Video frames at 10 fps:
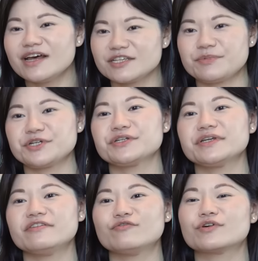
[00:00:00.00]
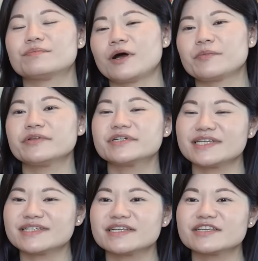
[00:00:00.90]
especially for popular
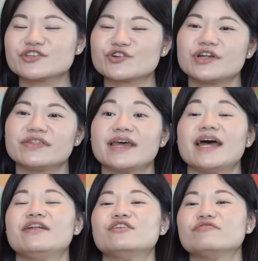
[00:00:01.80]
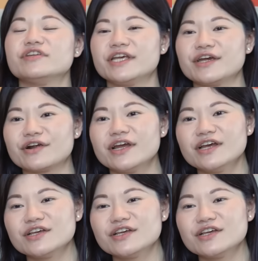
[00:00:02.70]
seasons during the end of the year.